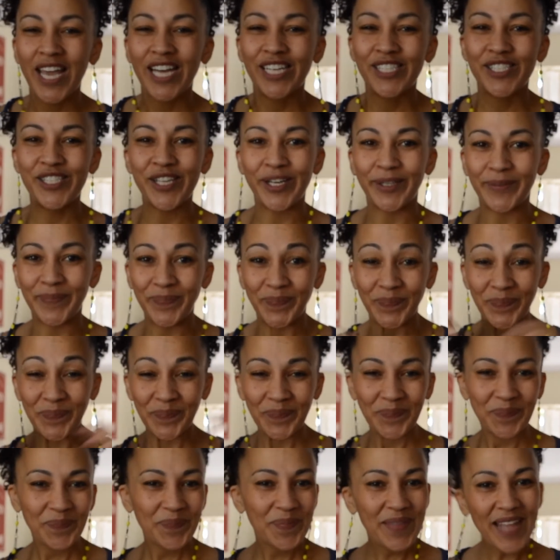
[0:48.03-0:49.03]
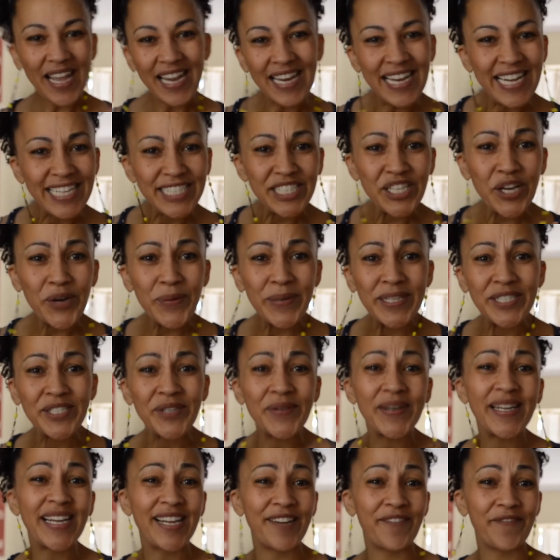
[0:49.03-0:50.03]
So let's go into it
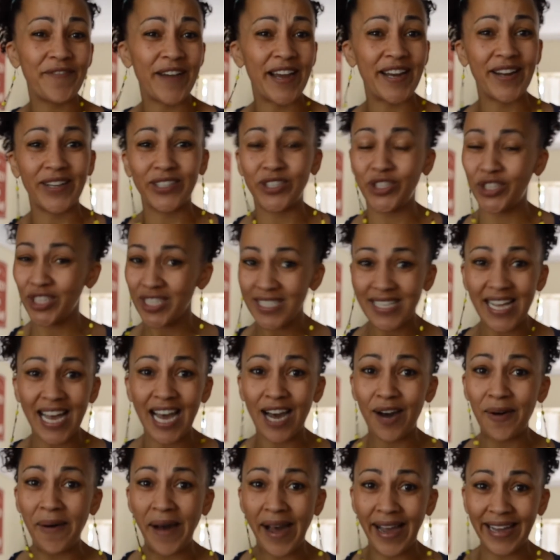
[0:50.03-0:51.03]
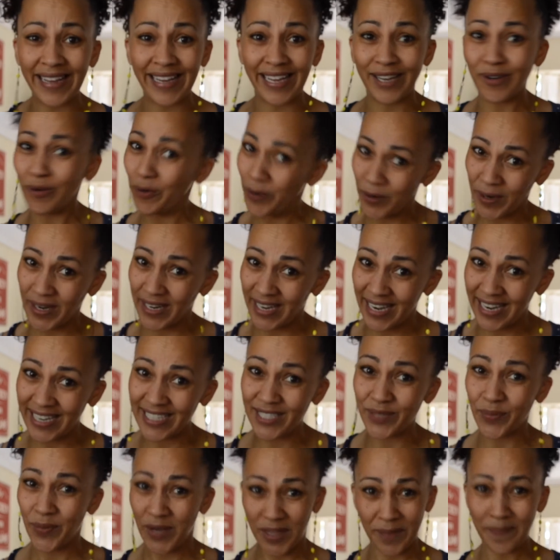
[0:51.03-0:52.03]
and find out just how I get organized
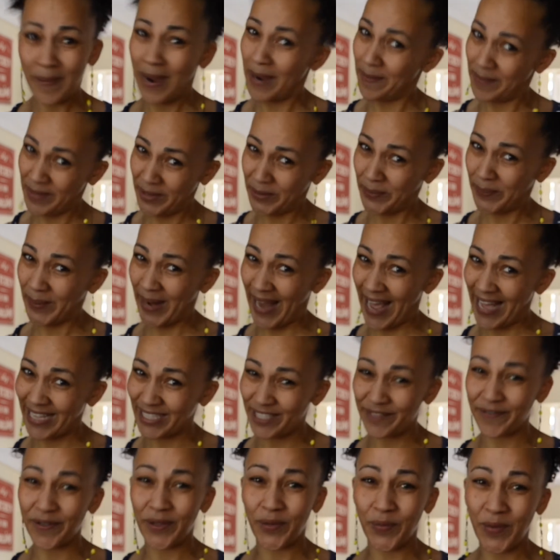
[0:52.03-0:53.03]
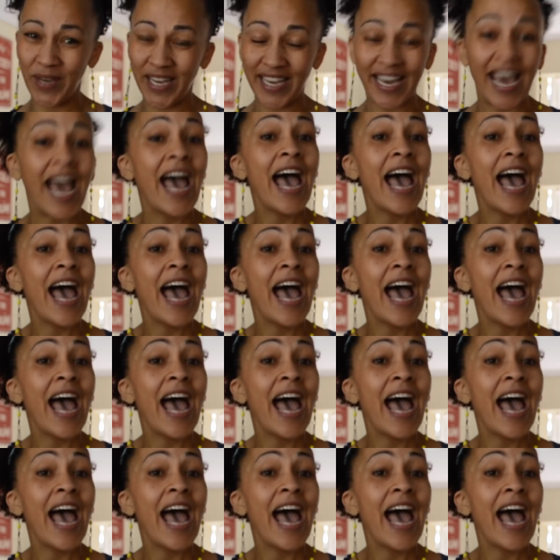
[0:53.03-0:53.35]
with my meal plans for the week.